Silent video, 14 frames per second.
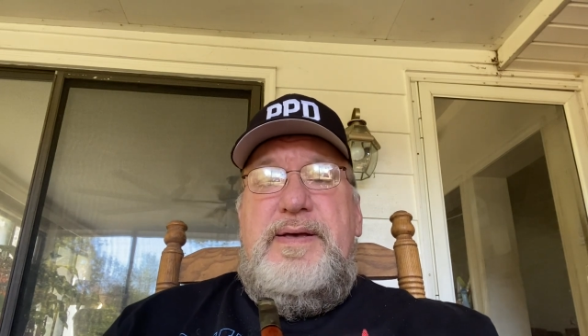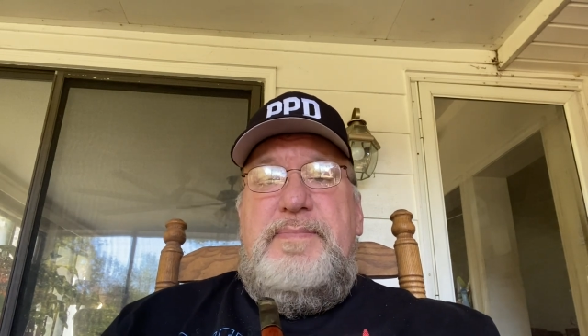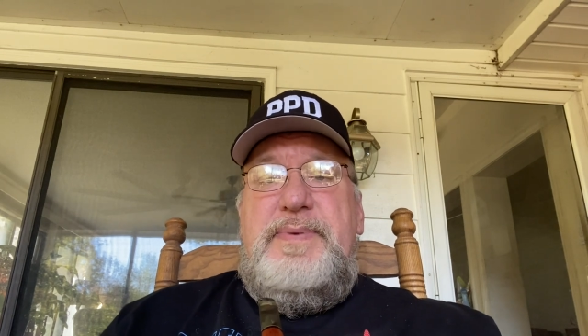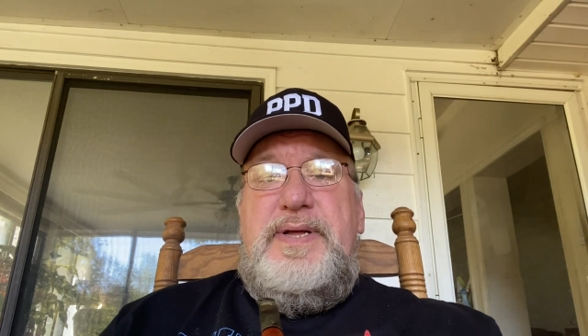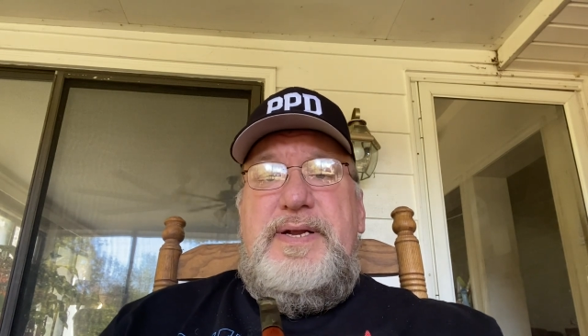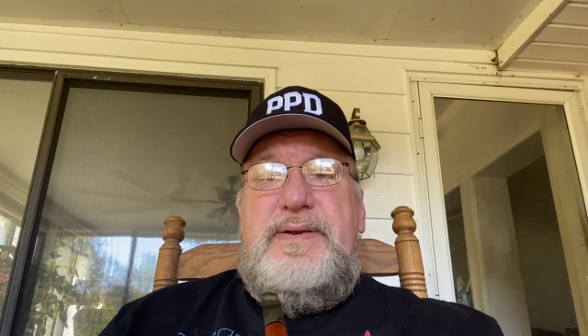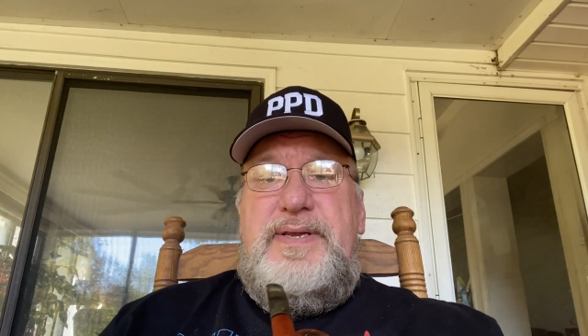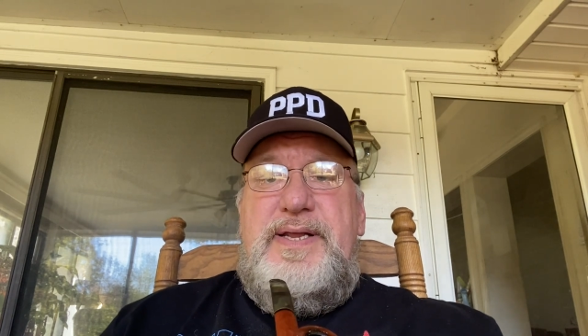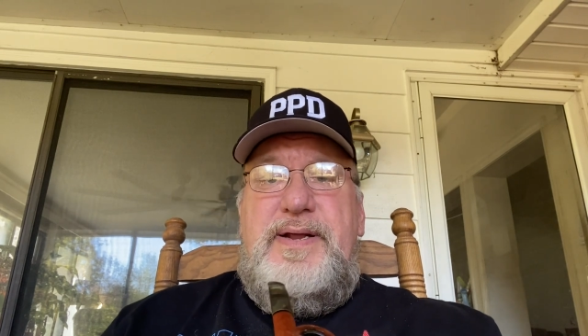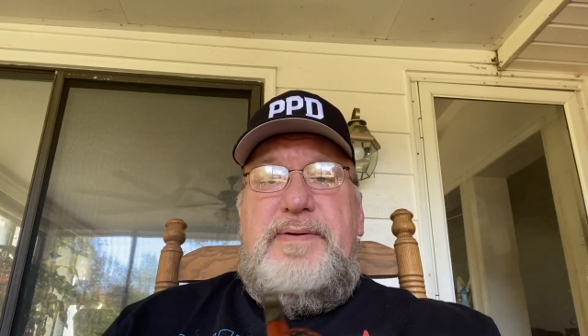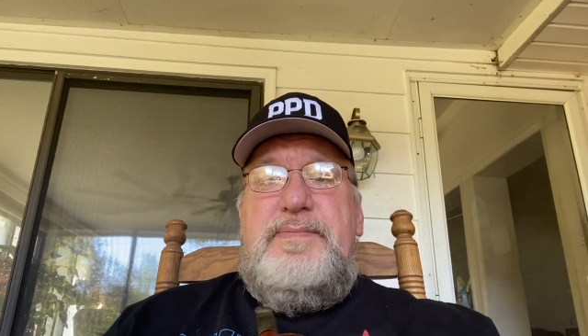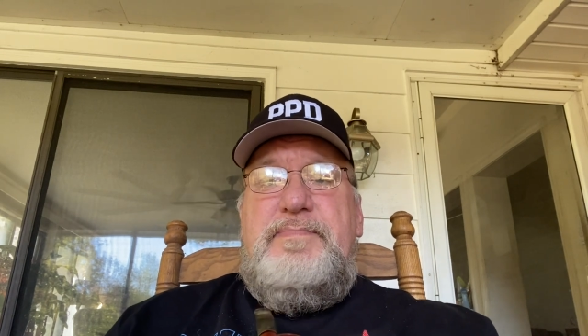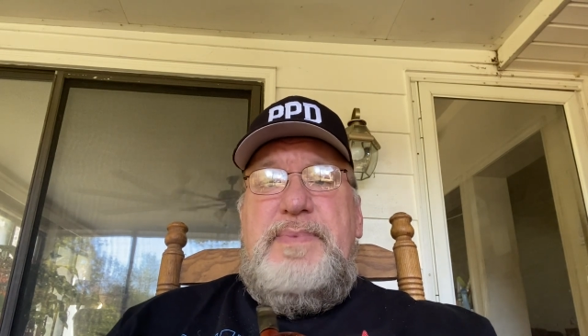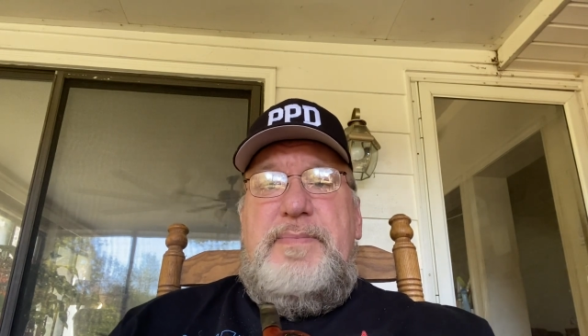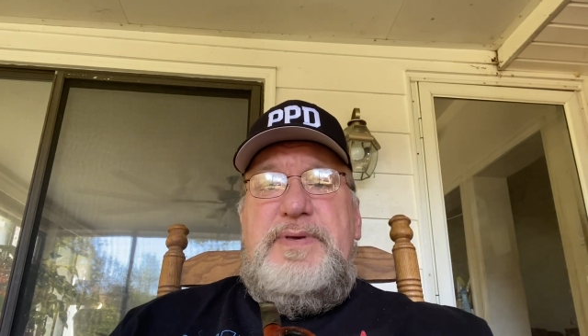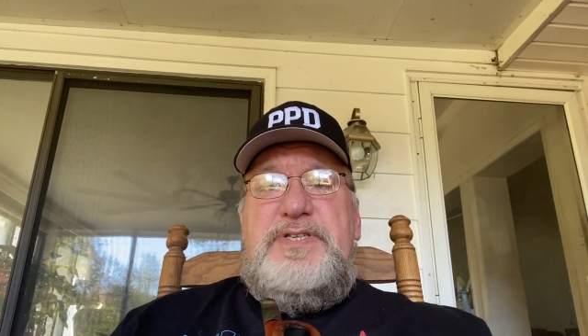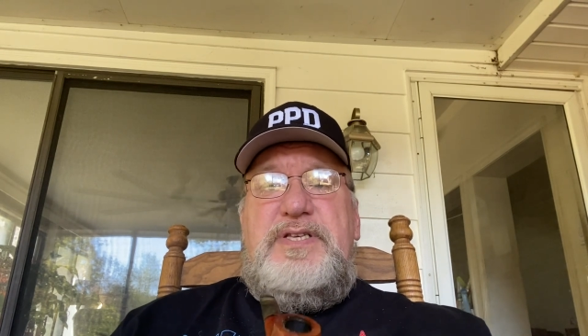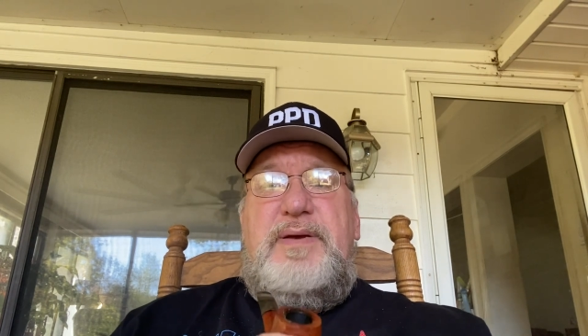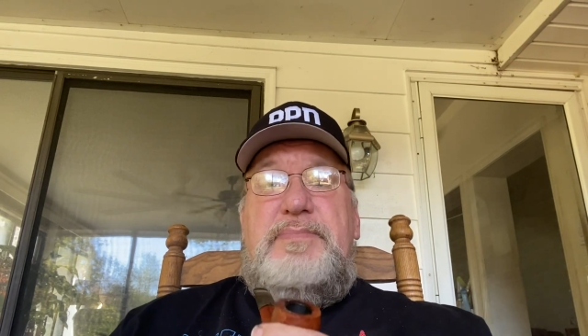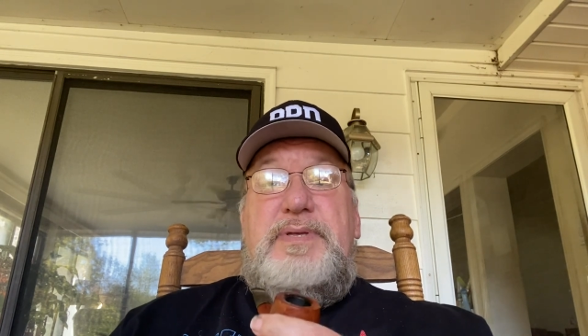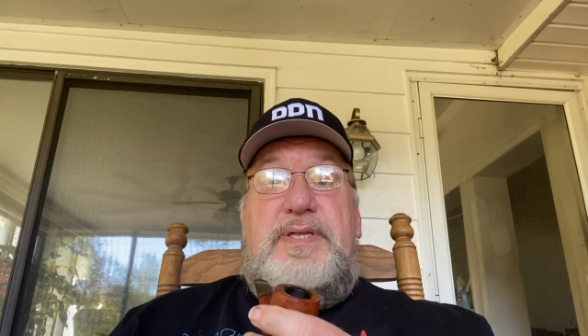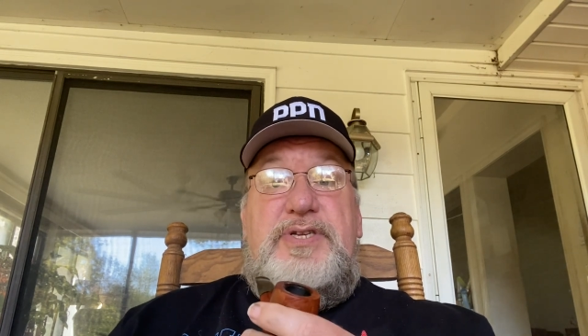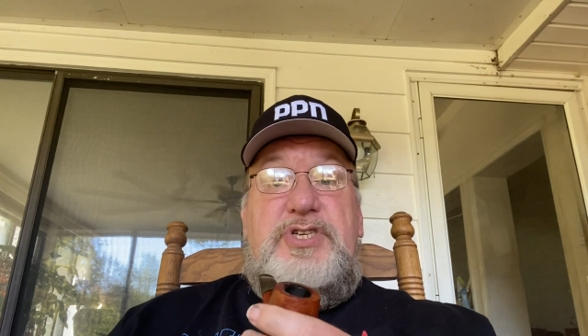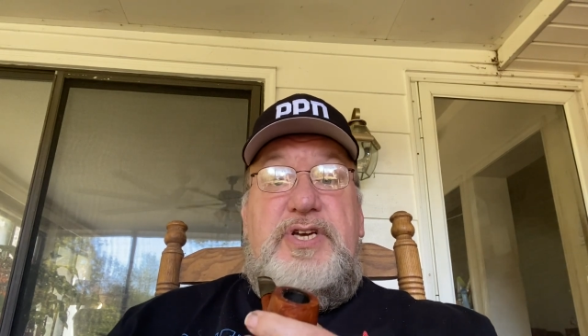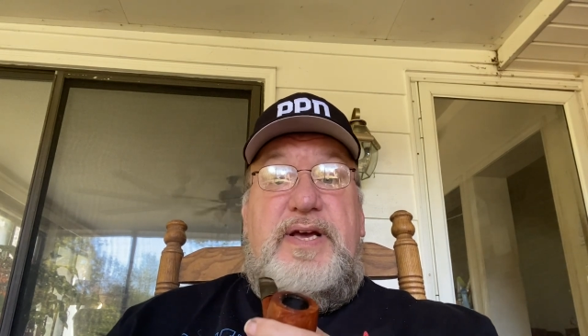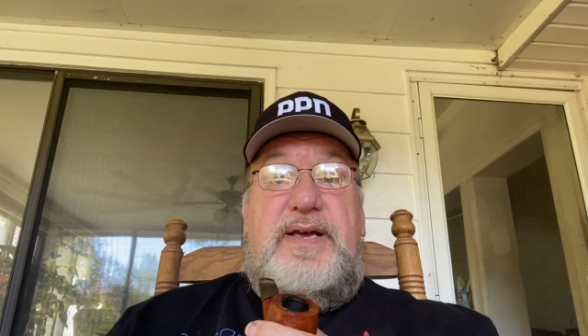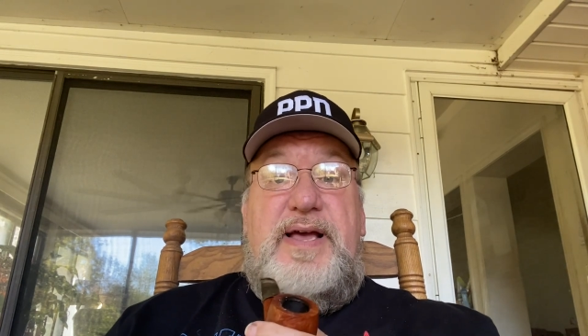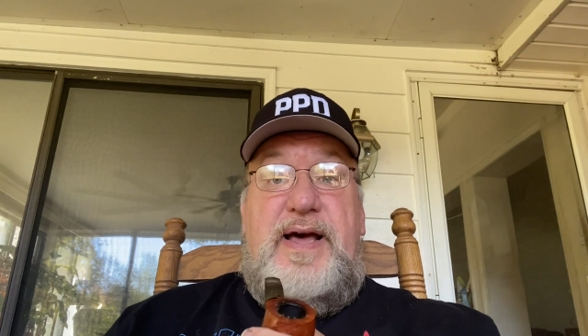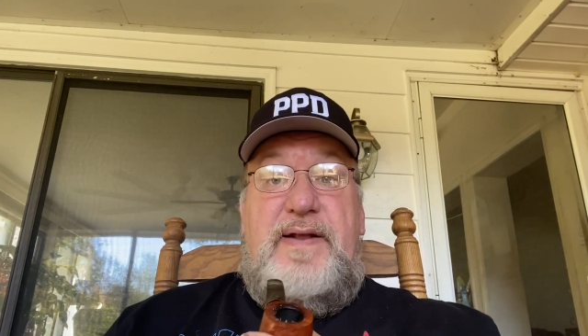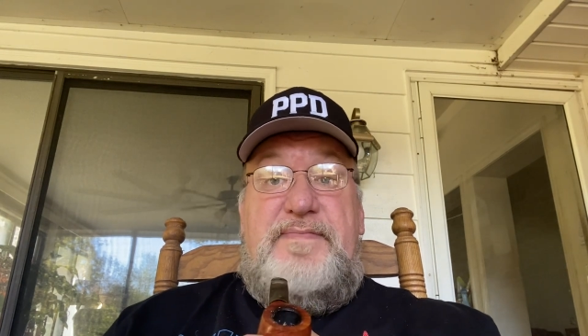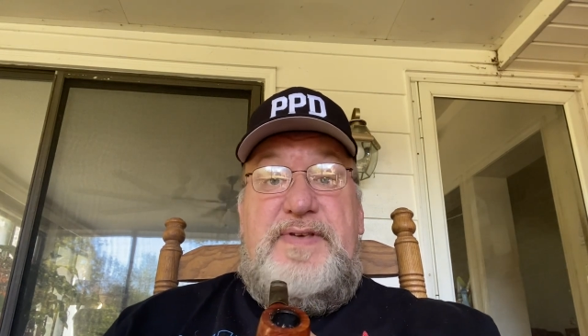But it might be something to check out if